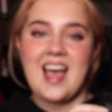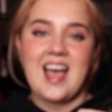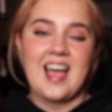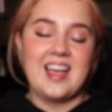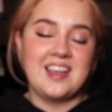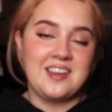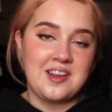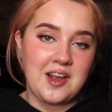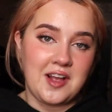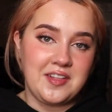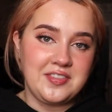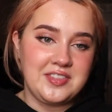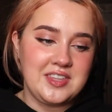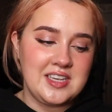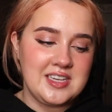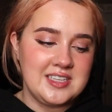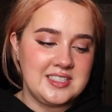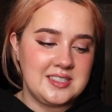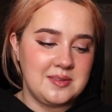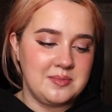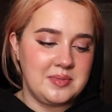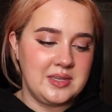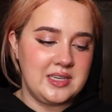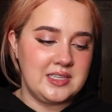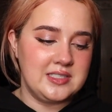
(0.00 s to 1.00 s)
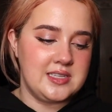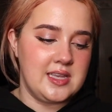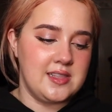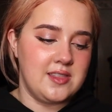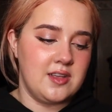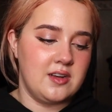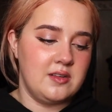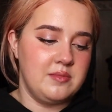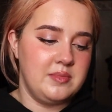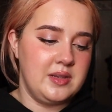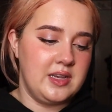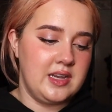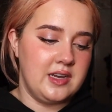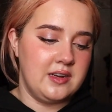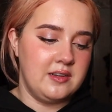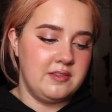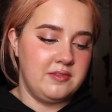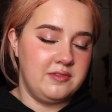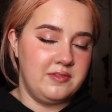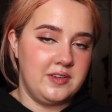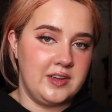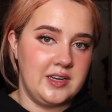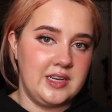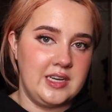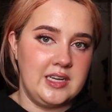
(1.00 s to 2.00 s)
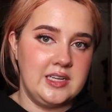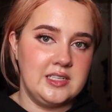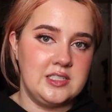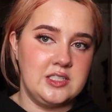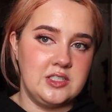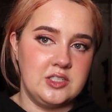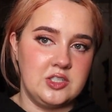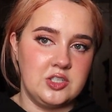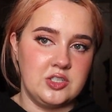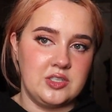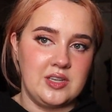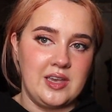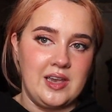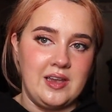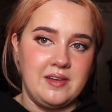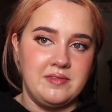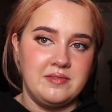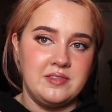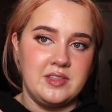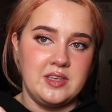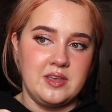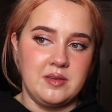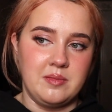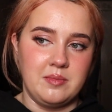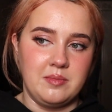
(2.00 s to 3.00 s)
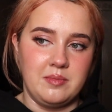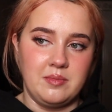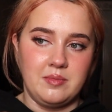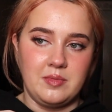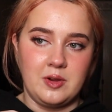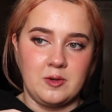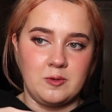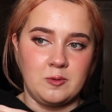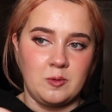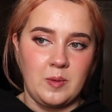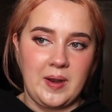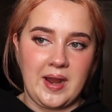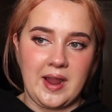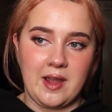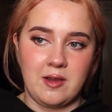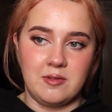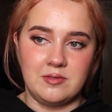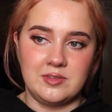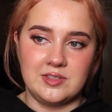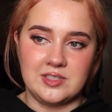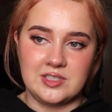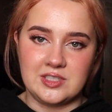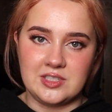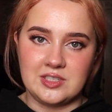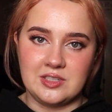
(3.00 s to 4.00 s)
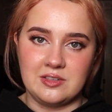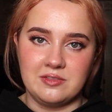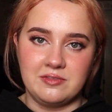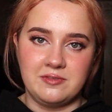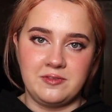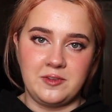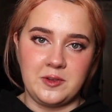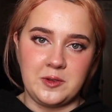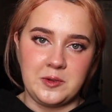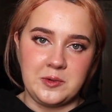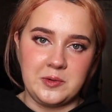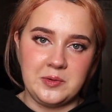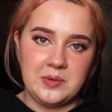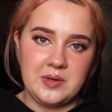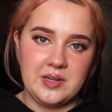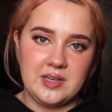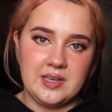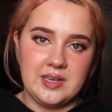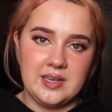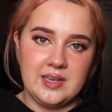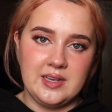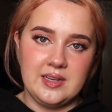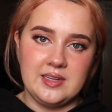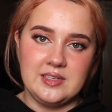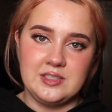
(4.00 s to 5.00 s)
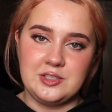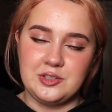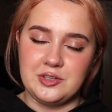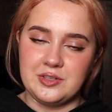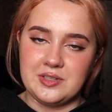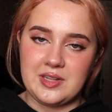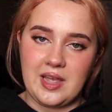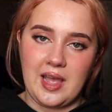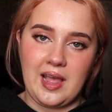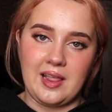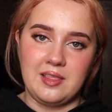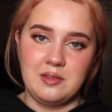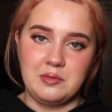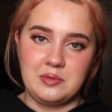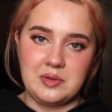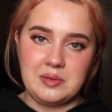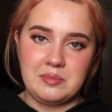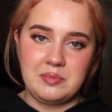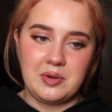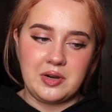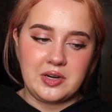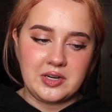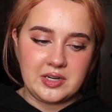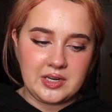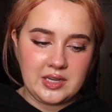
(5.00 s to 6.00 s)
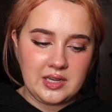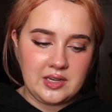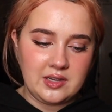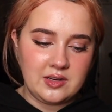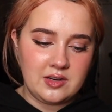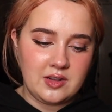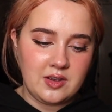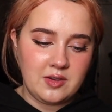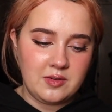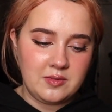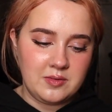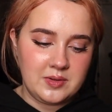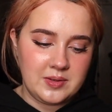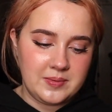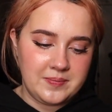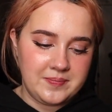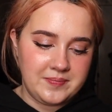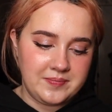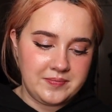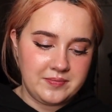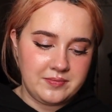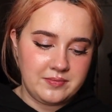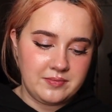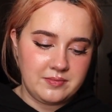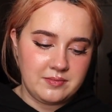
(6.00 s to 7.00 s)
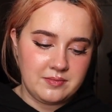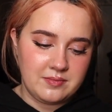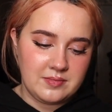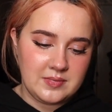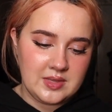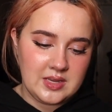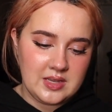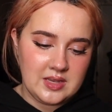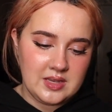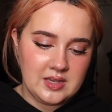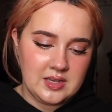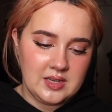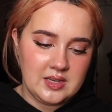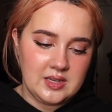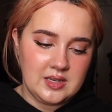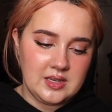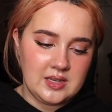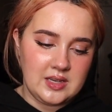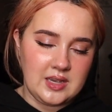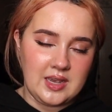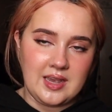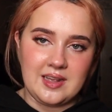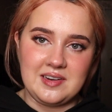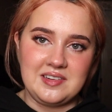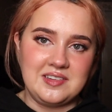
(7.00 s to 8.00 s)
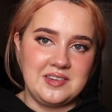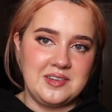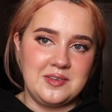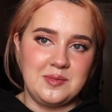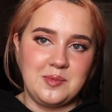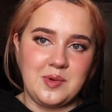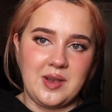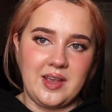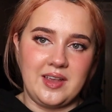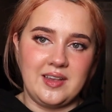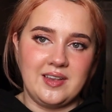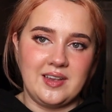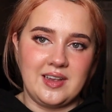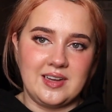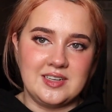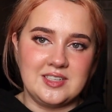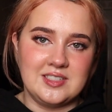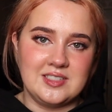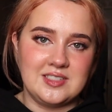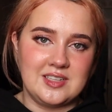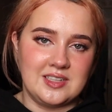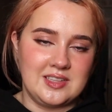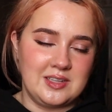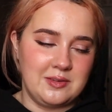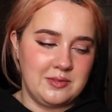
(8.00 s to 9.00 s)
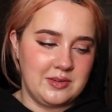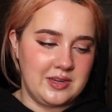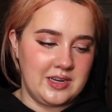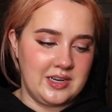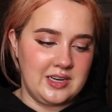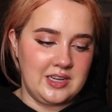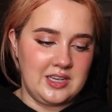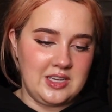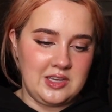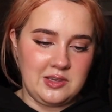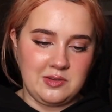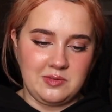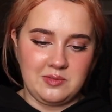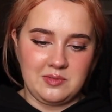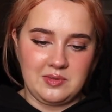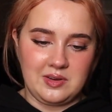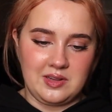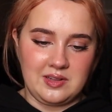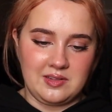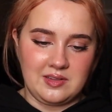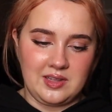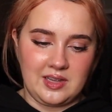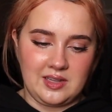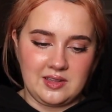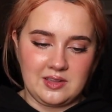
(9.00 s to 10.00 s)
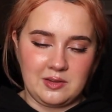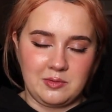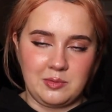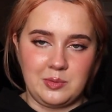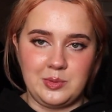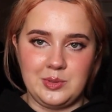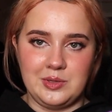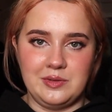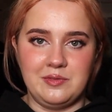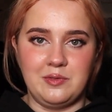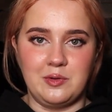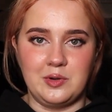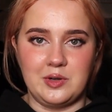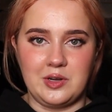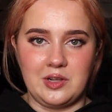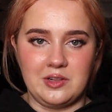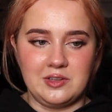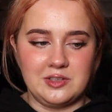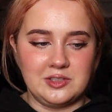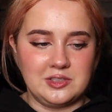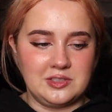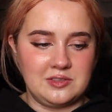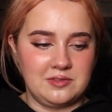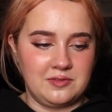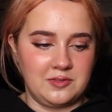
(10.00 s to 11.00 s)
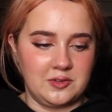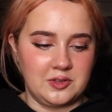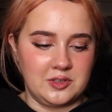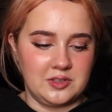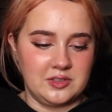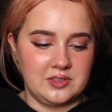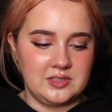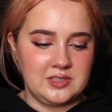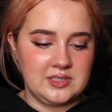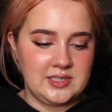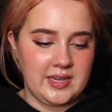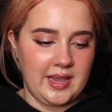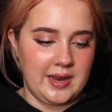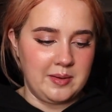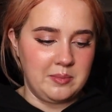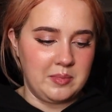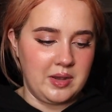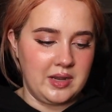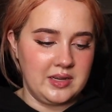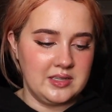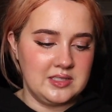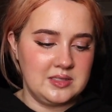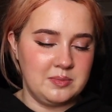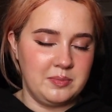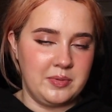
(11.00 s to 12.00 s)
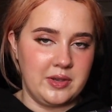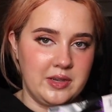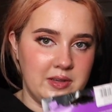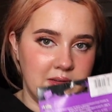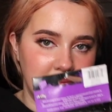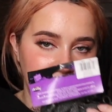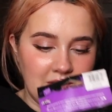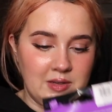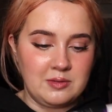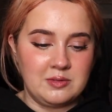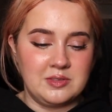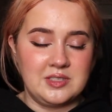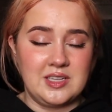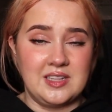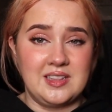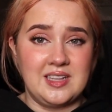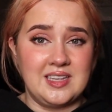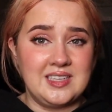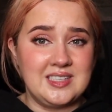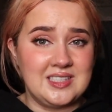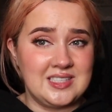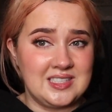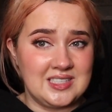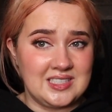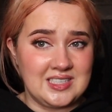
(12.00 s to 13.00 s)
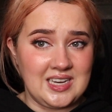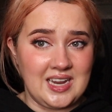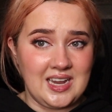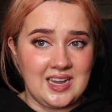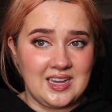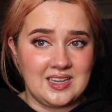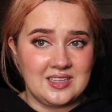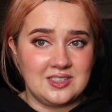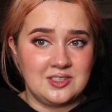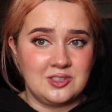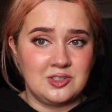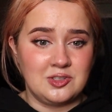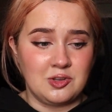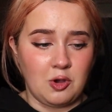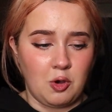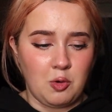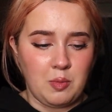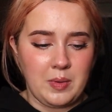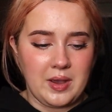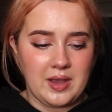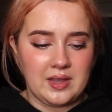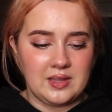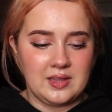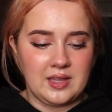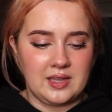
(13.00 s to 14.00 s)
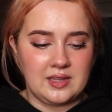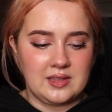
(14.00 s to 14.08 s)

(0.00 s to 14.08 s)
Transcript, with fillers: I got these because I thought it'd be kind of funny to just have them around the food during the Halloween party, you know? I don't know why. I just thought they were kind of cute, and like they were only four dollars for ten mice, but I will say they stink so bad.